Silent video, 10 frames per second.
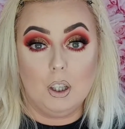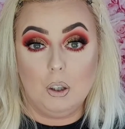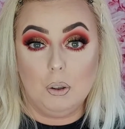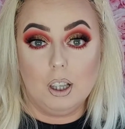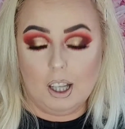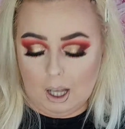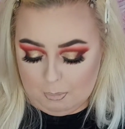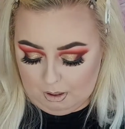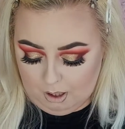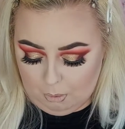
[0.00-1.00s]
nude
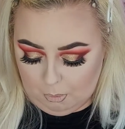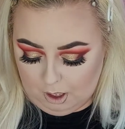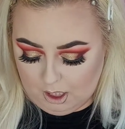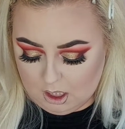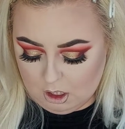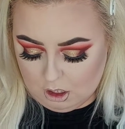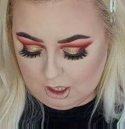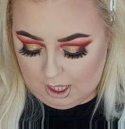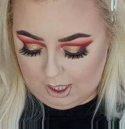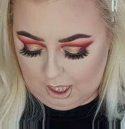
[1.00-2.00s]
lip if you wanted to
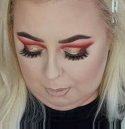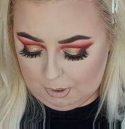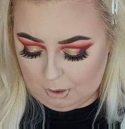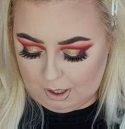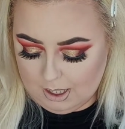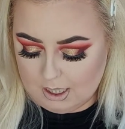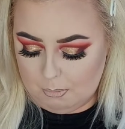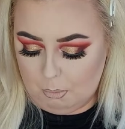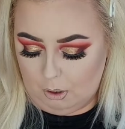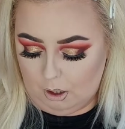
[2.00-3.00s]
just kind of keep it quite
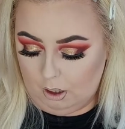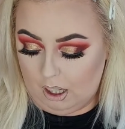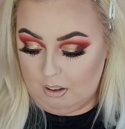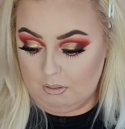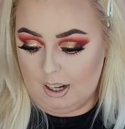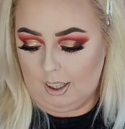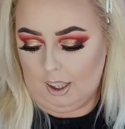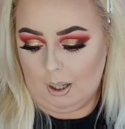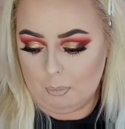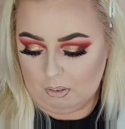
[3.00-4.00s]
simple, and a red
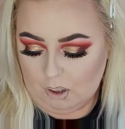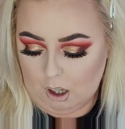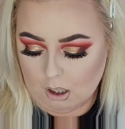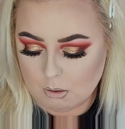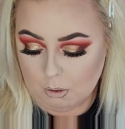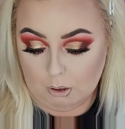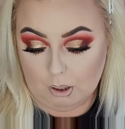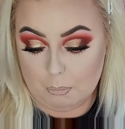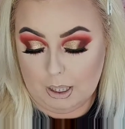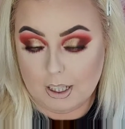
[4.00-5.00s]
lip of course would
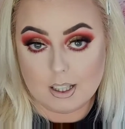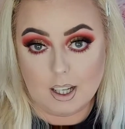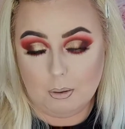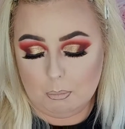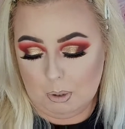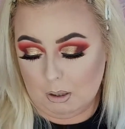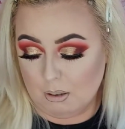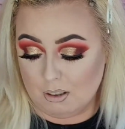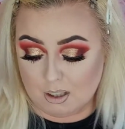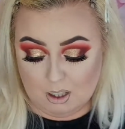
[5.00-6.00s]
look amazing
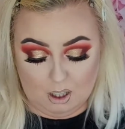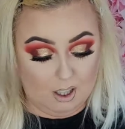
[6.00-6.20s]
because